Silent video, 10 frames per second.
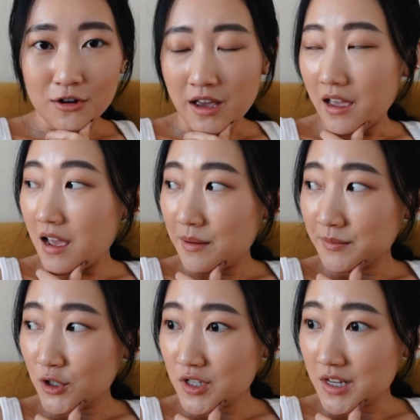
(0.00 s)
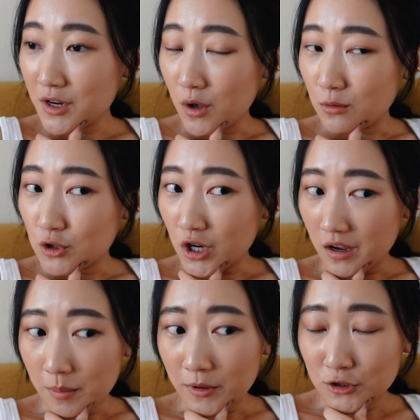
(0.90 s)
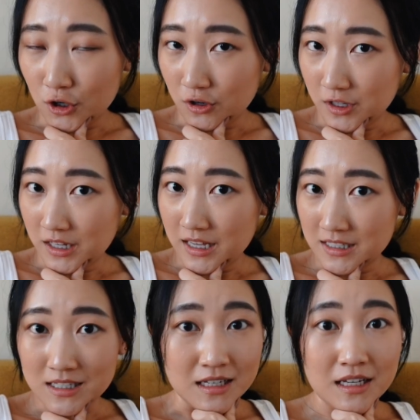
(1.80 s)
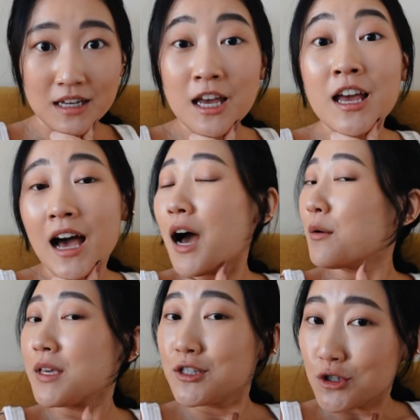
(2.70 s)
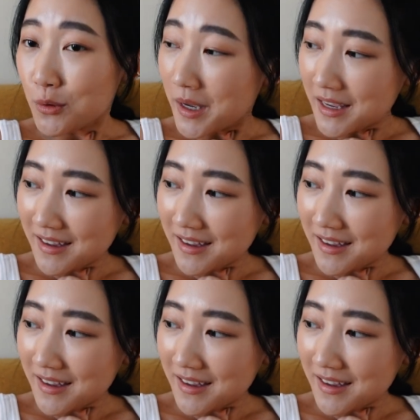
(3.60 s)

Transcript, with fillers: okay, I'm just gonna go check up on Charlie and see how he's doing.